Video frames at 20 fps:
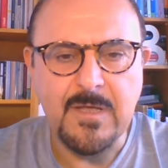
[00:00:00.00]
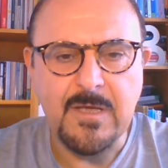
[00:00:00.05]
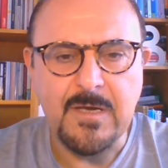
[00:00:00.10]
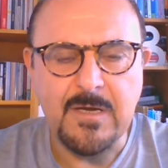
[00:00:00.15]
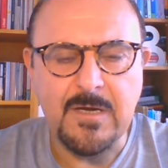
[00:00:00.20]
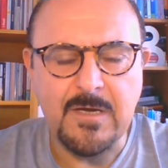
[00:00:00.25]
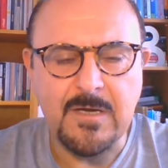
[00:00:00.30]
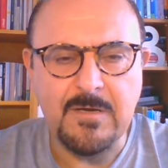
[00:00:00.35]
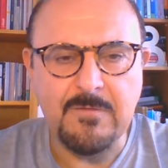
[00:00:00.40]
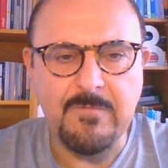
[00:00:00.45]

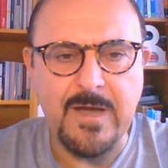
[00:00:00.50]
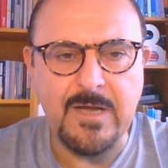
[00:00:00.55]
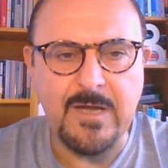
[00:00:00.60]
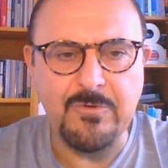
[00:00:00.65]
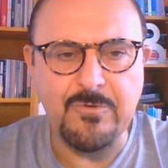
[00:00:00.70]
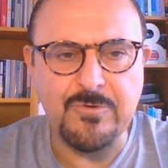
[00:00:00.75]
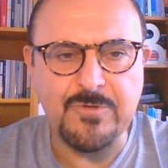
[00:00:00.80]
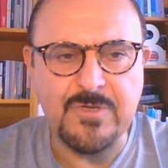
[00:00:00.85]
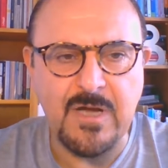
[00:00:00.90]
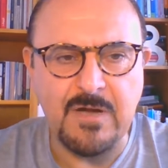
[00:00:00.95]

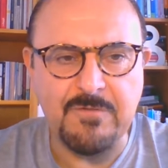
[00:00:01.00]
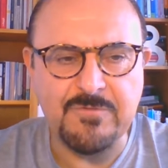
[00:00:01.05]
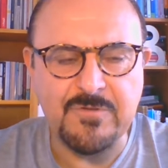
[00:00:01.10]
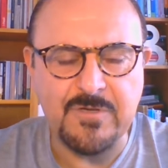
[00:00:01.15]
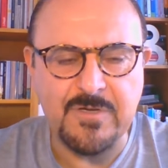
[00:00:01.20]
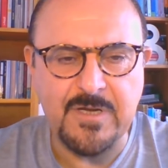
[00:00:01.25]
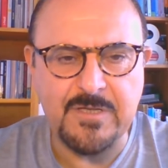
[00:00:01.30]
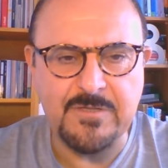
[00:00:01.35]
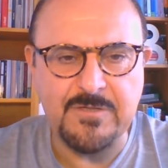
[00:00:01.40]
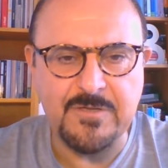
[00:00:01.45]
values after
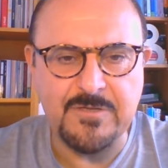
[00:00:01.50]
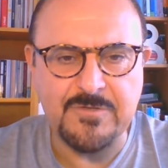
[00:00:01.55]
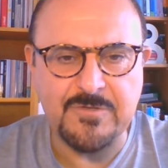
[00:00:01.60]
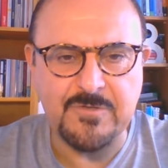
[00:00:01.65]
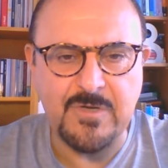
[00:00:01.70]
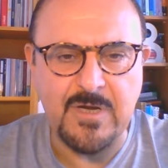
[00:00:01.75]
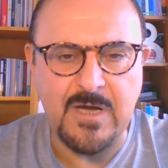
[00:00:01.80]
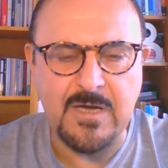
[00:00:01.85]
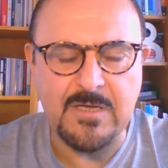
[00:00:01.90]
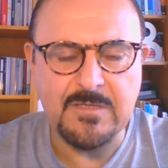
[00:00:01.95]
it is
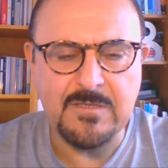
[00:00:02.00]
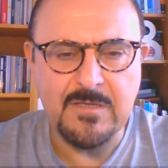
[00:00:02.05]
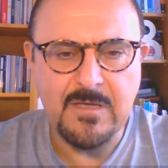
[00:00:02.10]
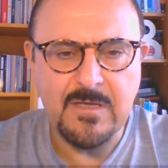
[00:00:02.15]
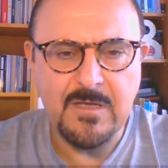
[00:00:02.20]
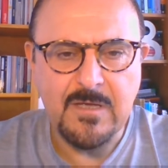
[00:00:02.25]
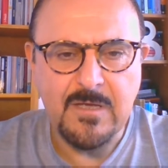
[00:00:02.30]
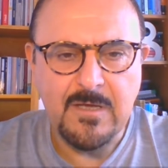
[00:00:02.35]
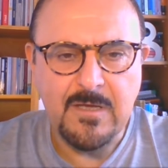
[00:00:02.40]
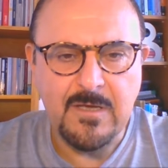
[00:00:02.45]
run.
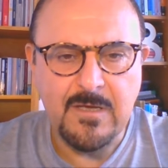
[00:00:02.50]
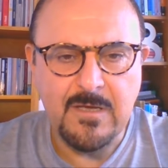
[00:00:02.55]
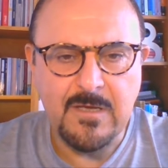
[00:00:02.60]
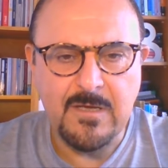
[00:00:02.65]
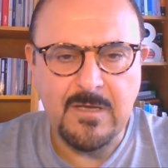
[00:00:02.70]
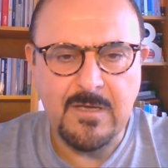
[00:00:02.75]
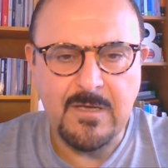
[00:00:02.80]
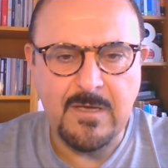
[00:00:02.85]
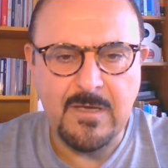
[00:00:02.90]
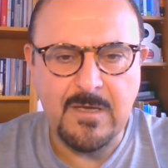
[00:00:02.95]

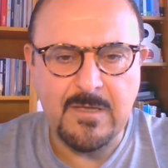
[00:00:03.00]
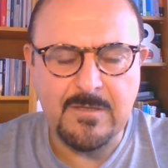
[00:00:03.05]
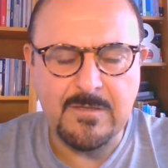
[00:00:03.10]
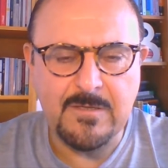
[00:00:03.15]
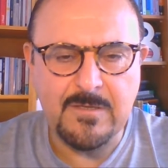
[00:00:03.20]
At